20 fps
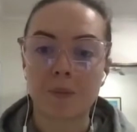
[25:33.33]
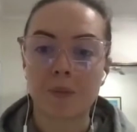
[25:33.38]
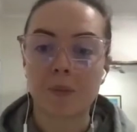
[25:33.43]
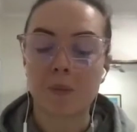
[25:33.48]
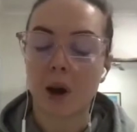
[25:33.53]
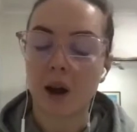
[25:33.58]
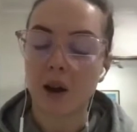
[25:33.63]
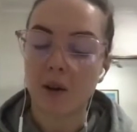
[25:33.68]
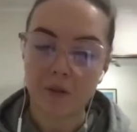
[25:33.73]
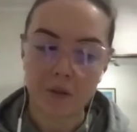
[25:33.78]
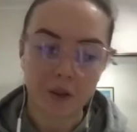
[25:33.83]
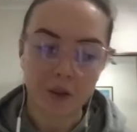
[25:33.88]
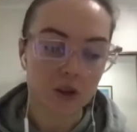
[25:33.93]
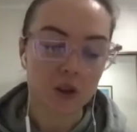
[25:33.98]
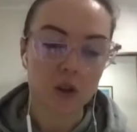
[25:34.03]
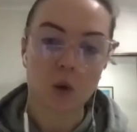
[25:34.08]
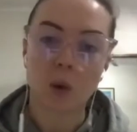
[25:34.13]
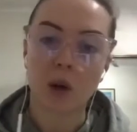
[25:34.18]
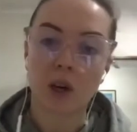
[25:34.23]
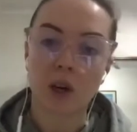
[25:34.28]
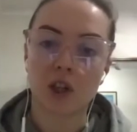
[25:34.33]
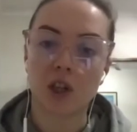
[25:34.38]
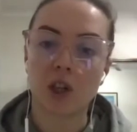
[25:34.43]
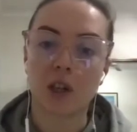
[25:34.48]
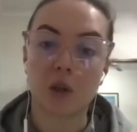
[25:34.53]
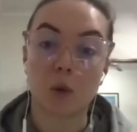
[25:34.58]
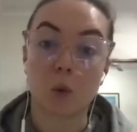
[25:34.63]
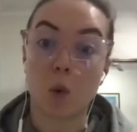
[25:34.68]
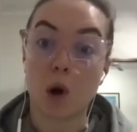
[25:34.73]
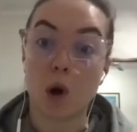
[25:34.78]
My first question
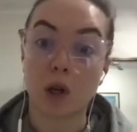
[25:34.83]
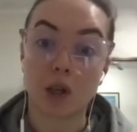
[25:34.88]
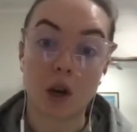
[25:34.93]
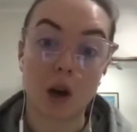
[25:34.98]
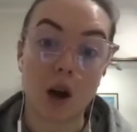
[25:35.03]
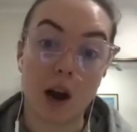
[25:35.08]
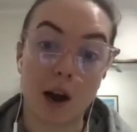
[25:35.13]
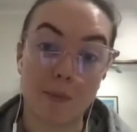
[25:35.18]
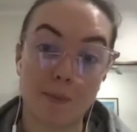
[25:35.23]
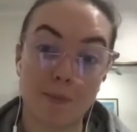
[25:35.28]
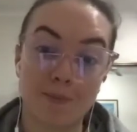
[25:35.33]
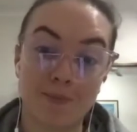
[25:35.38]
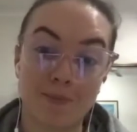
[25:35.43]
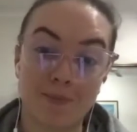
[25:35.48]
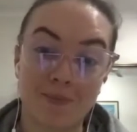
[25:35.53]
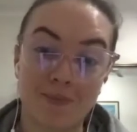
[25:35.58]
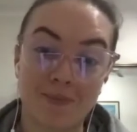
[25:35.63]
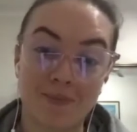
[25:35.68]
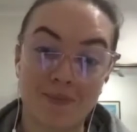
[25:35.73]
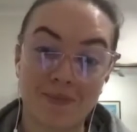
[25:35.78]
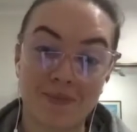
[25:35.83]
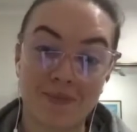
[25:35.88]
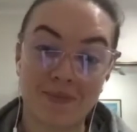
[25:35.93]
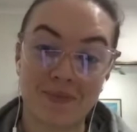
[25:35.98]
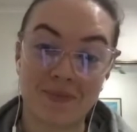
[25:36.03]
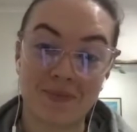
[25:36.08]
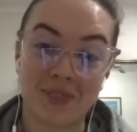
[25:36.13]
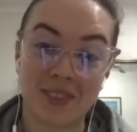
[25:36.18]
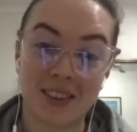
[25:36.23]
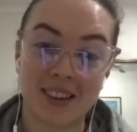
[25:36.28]
is what type?
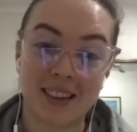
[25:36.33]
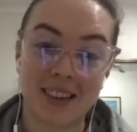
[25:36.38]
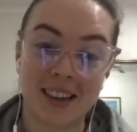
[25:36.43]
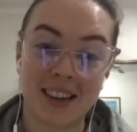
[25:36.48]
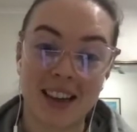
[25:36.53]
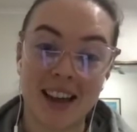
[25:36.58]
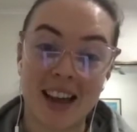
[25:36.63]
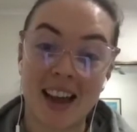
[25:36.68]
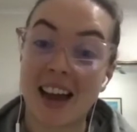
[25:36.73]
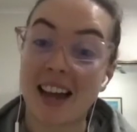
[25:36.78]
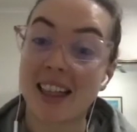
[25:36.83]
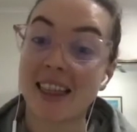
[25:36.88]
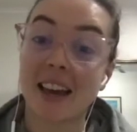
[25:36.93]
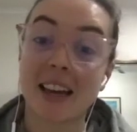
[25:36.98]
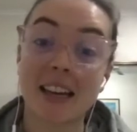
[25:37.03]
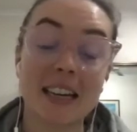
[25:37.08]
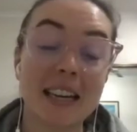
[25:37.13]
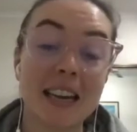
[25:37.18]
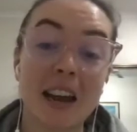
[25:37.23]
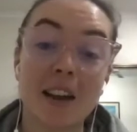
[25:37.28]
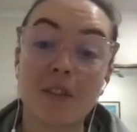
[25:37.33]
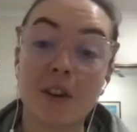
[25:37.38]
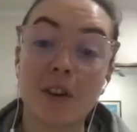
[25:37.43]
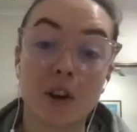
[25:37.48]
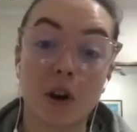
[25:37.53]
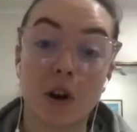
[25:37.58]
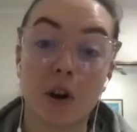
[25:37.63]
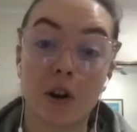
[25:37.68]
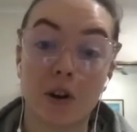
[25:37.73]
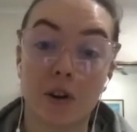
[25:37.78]
And they never
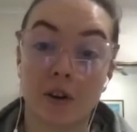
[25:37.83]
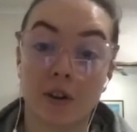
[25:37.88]
know.